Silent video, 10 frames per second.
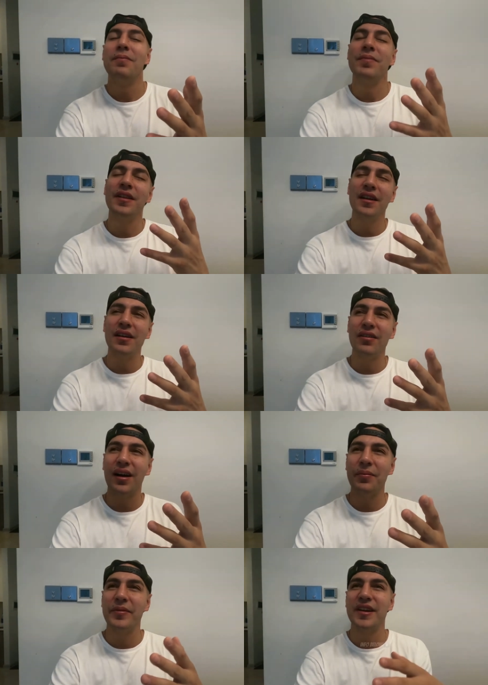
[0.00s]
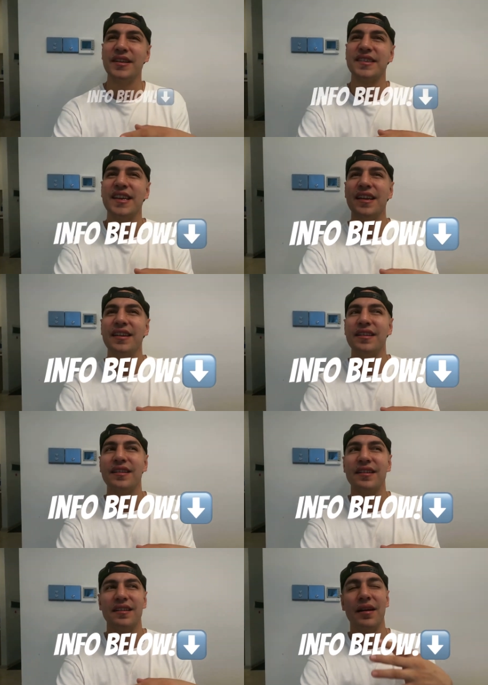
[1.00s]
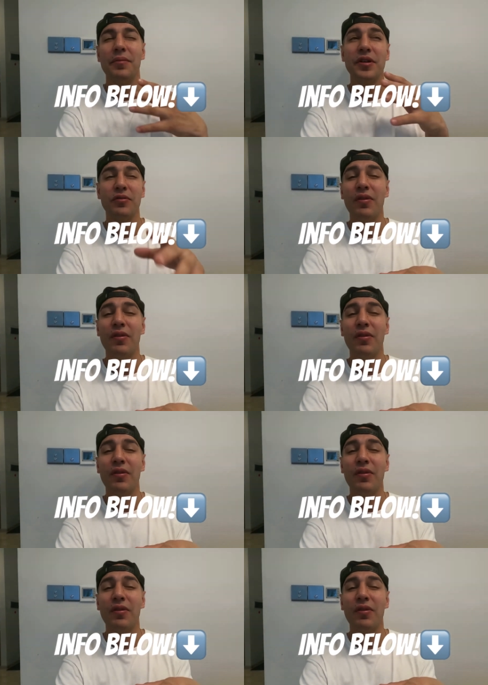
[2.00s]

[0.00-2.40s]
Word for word: Below, I'm gonna send, or I'm gonna